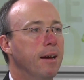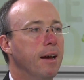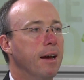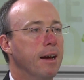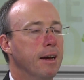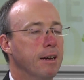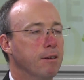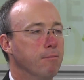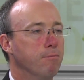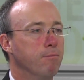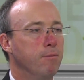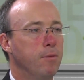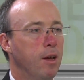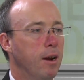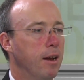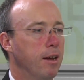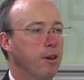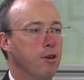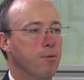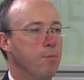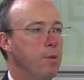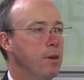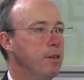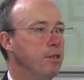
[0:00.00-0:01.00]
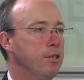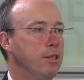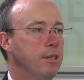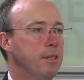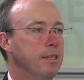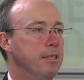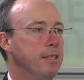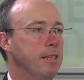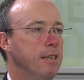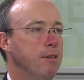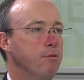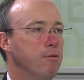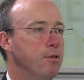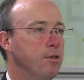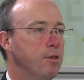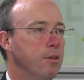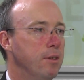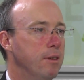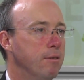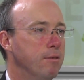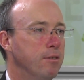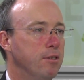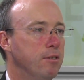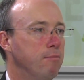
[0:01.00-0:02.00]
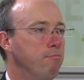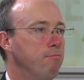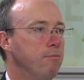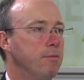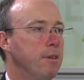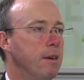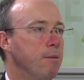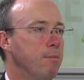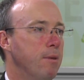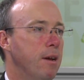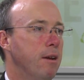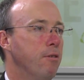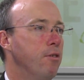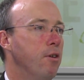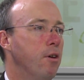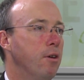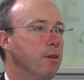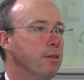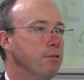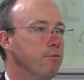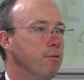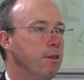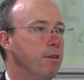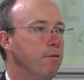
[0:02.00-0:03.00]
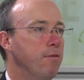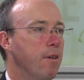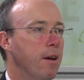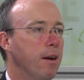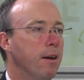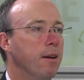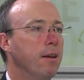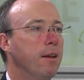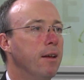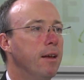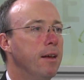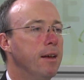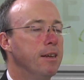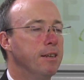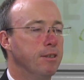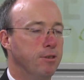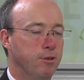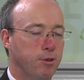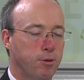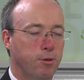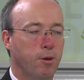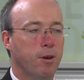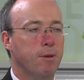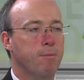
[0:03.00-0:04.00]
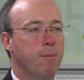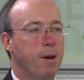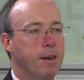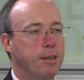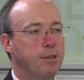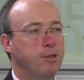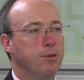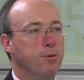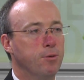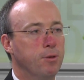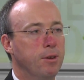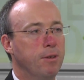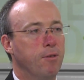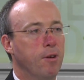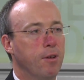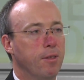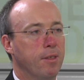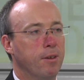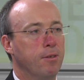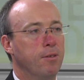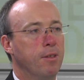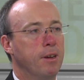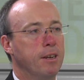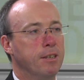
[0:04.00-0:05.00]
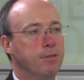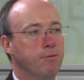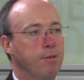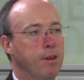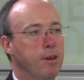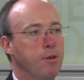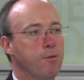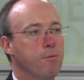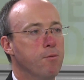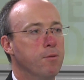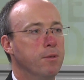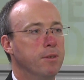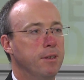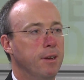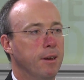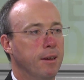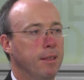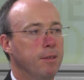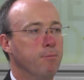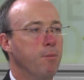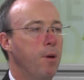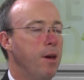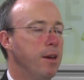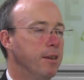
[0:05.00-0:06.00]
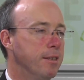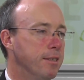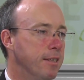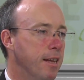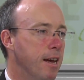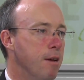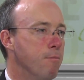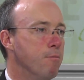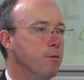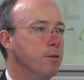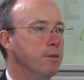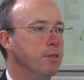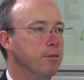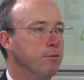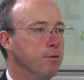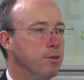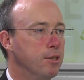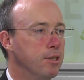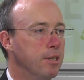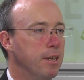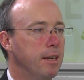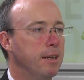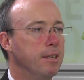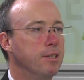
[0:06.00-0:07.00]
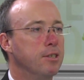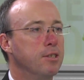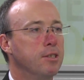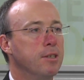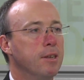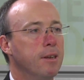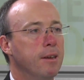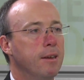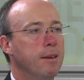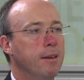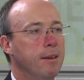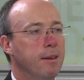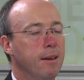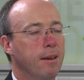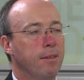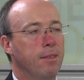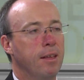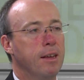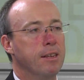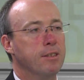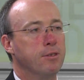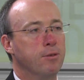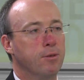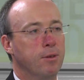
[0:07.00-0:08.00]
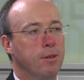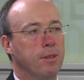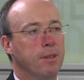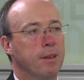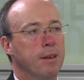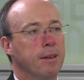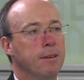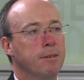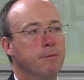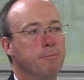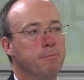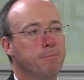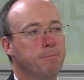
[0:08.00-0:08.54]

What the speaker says: You know, it could be a GST return that was a couple $100 refund. You still got to make sure you've got all those records, you know, the bank statements, the receipts, and that sort of thing.